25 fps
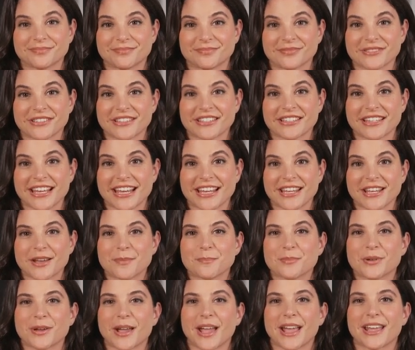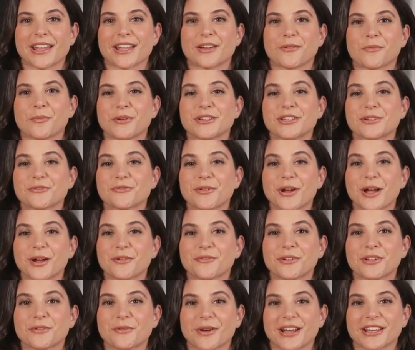Stay compliant with
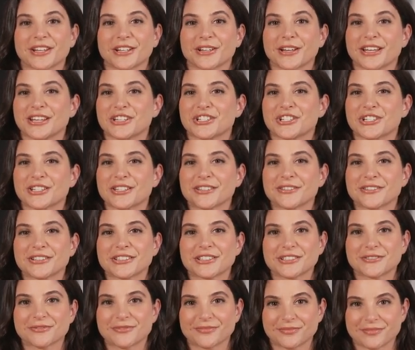evolving regulations.